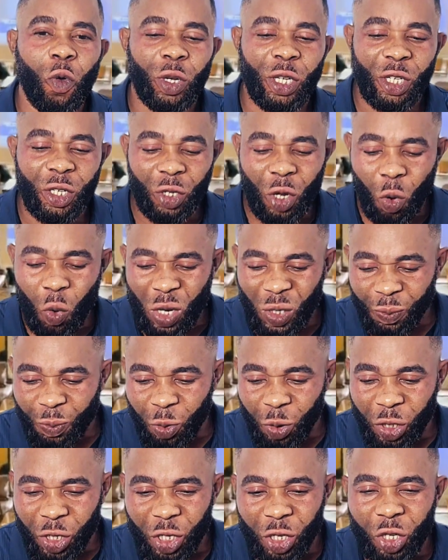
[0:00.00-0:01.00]
She's always
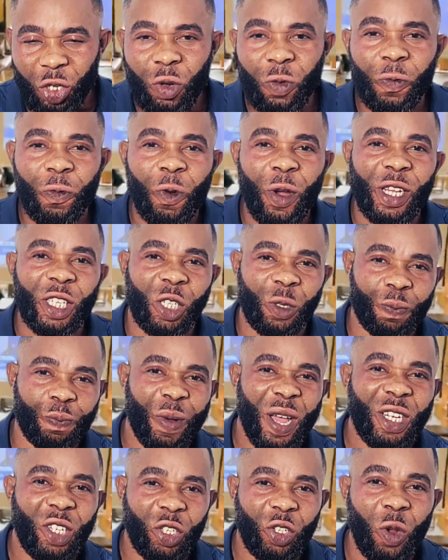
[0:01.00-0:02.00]
pushing you for
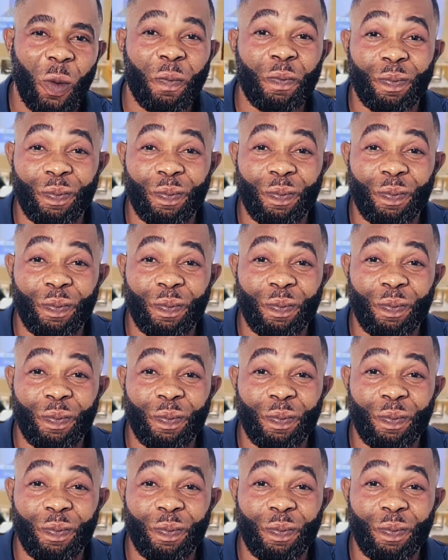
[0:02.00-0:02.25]
expansion